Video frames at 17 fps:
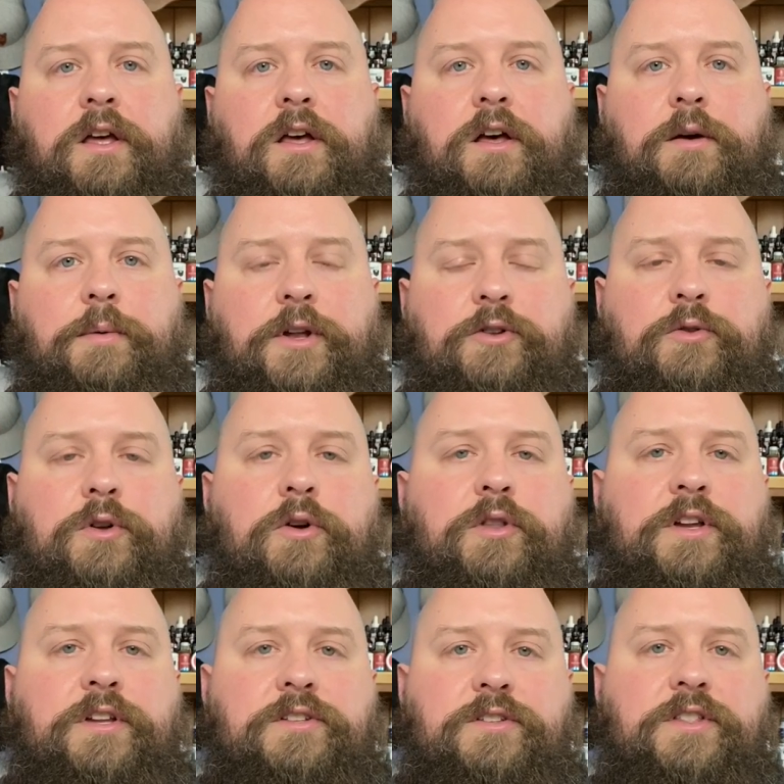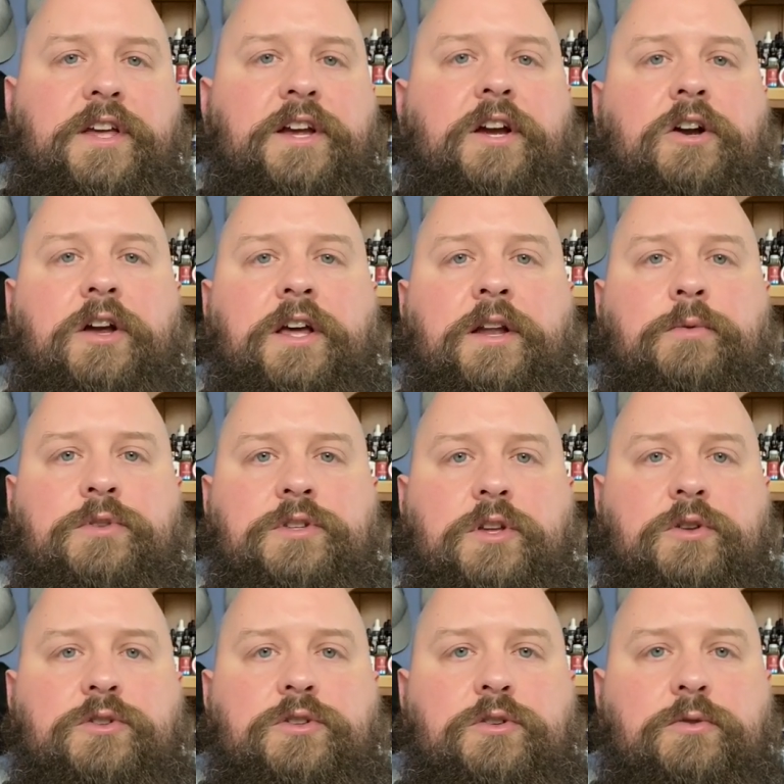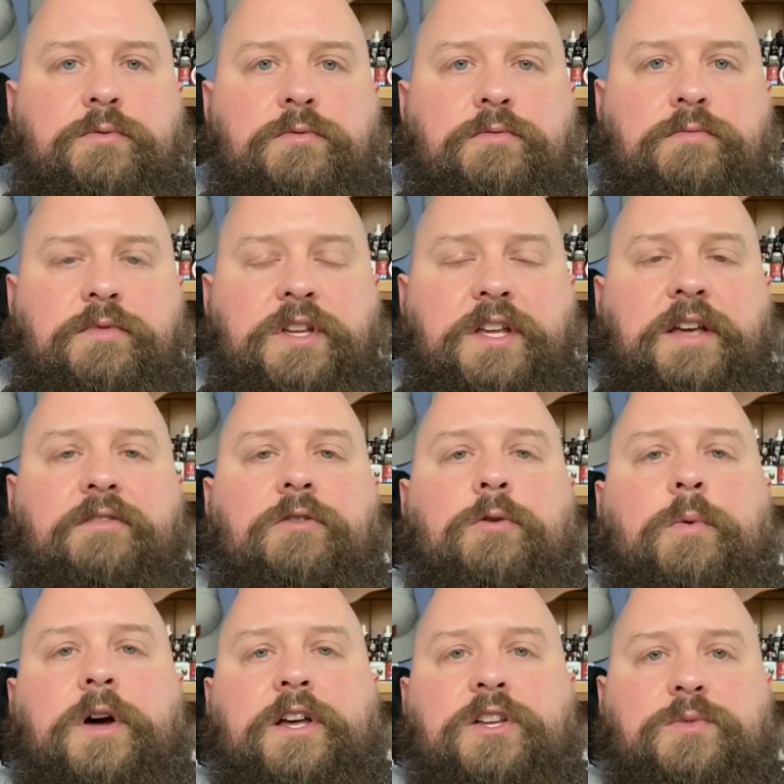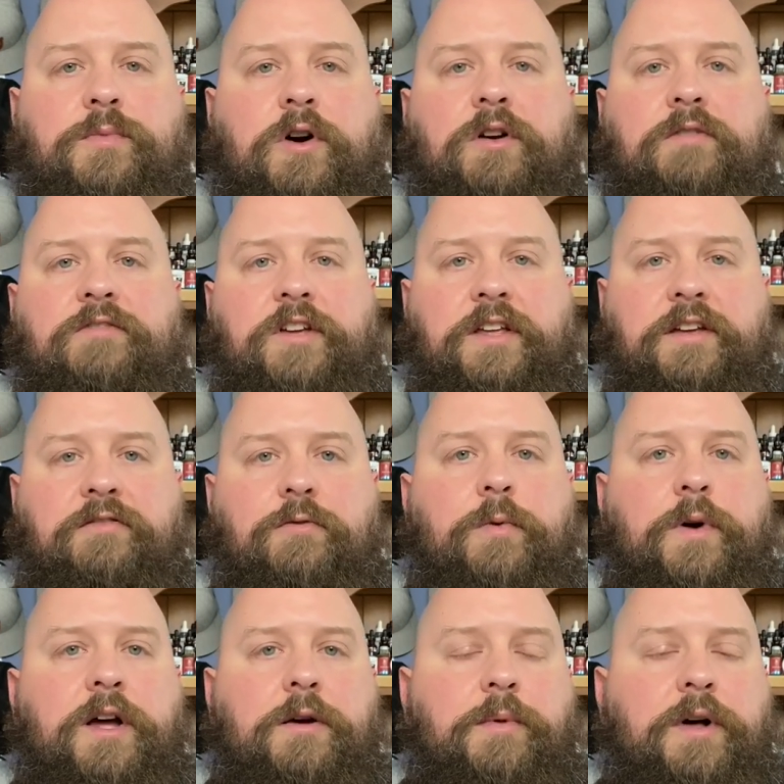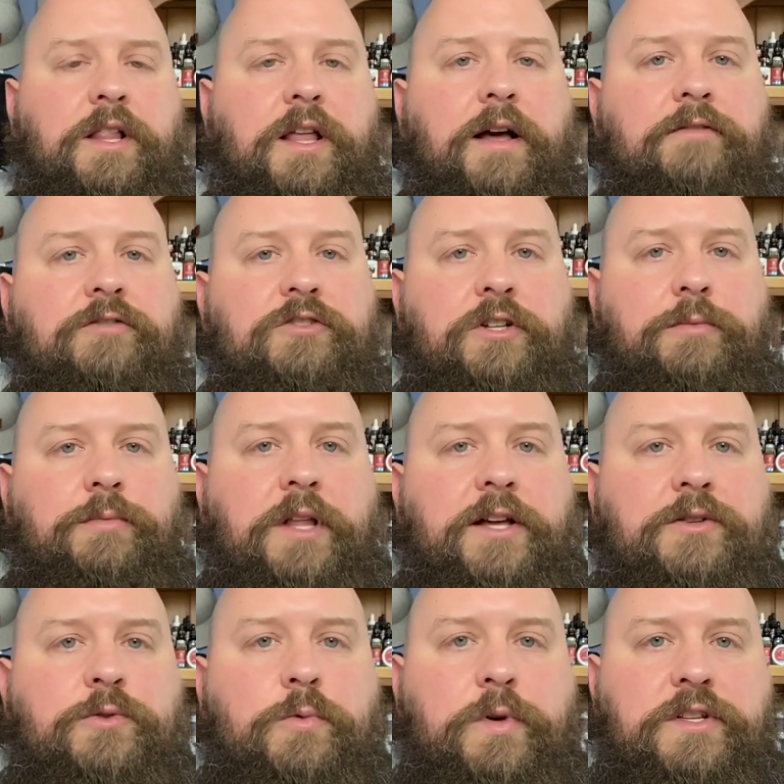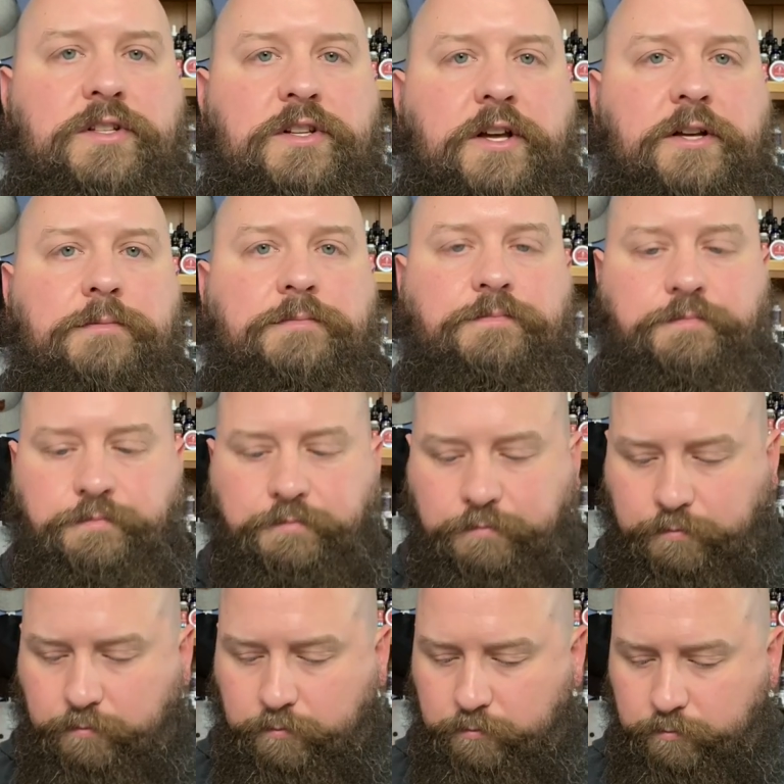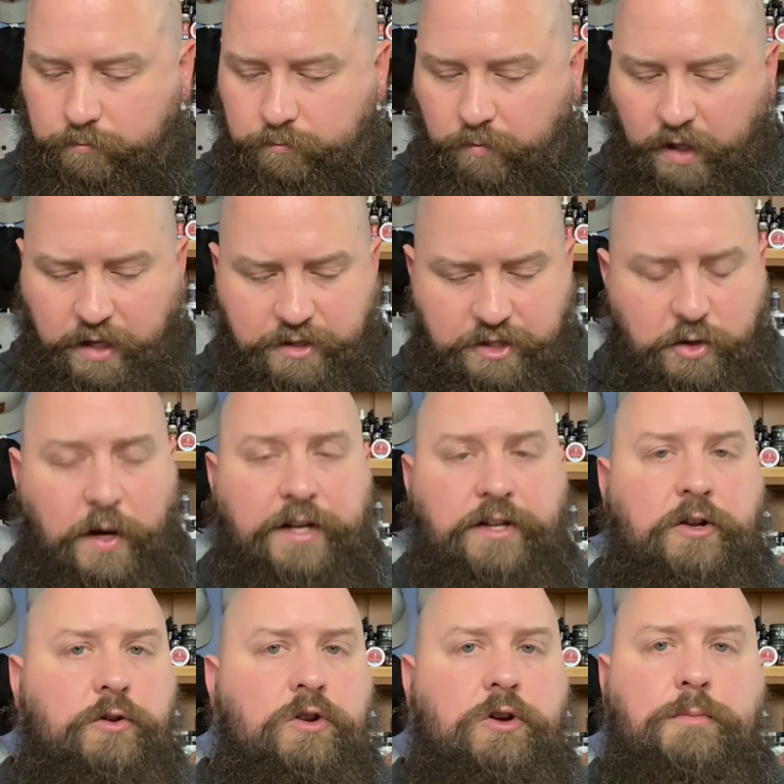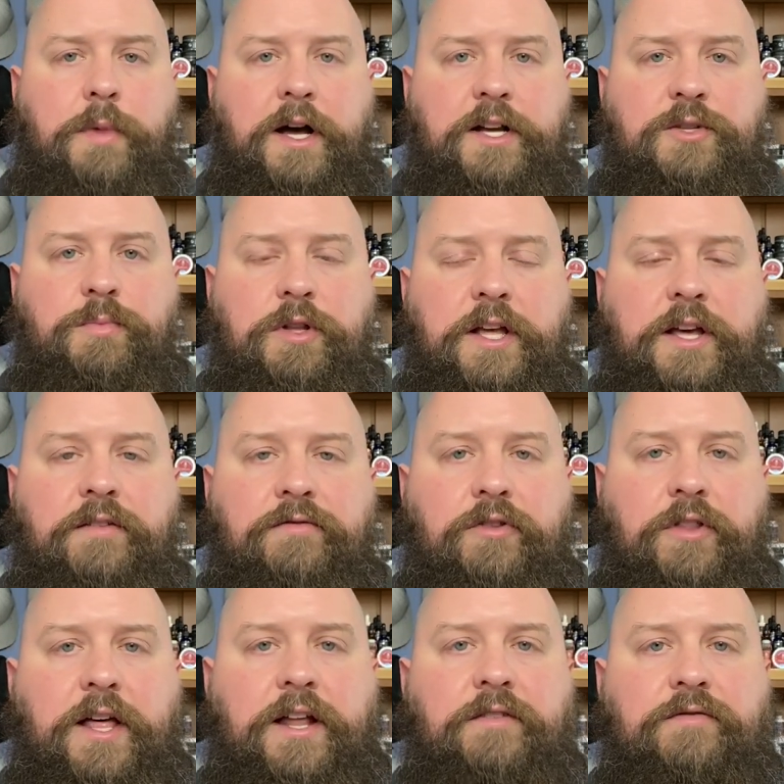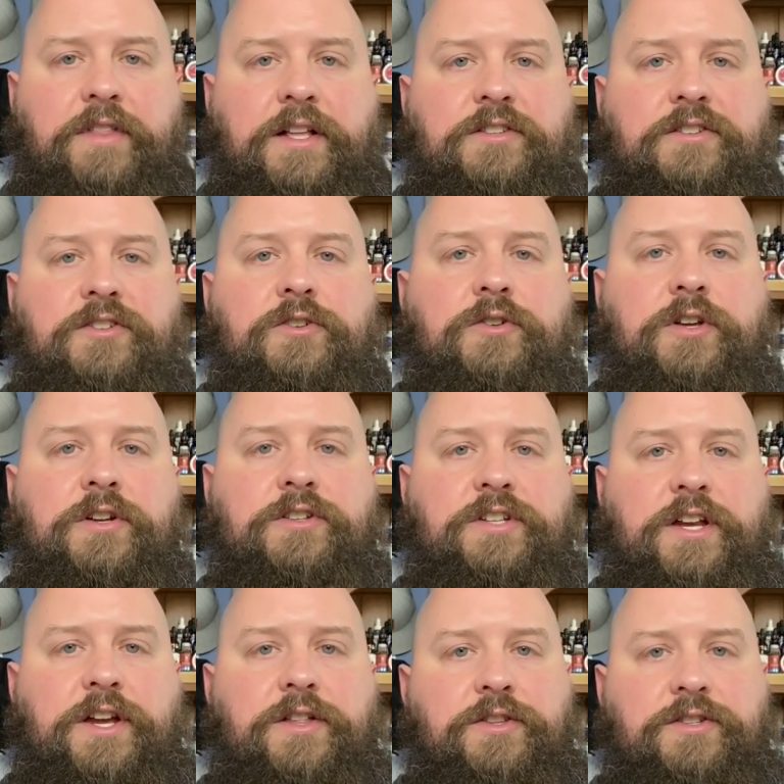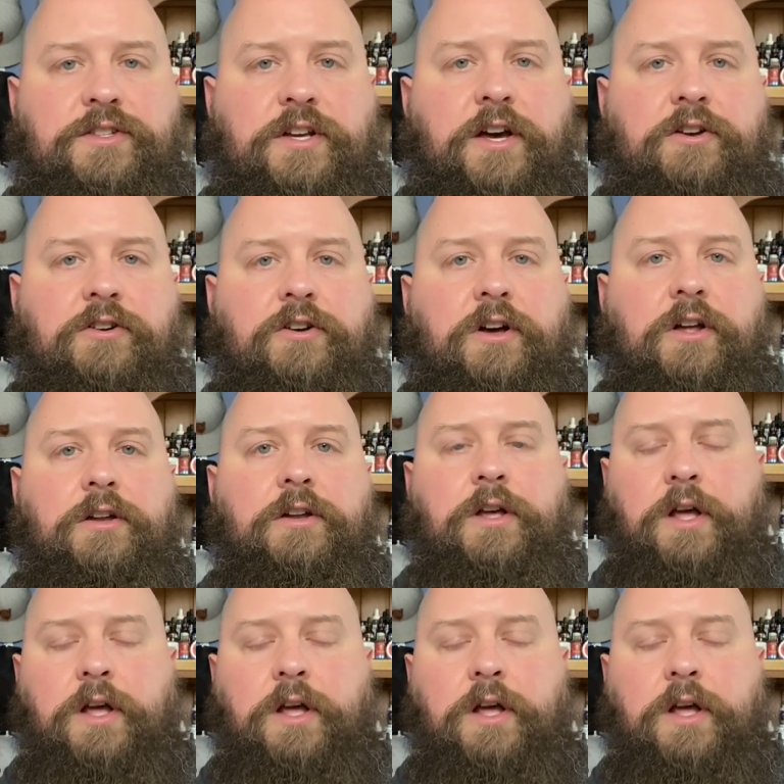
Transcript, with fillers: Um, I do know that it's there, and it was also given away as part of a giveaway on my live stream last Wednesday. So I don't know Mike's plan for that, if that's still going to stay on the site or not.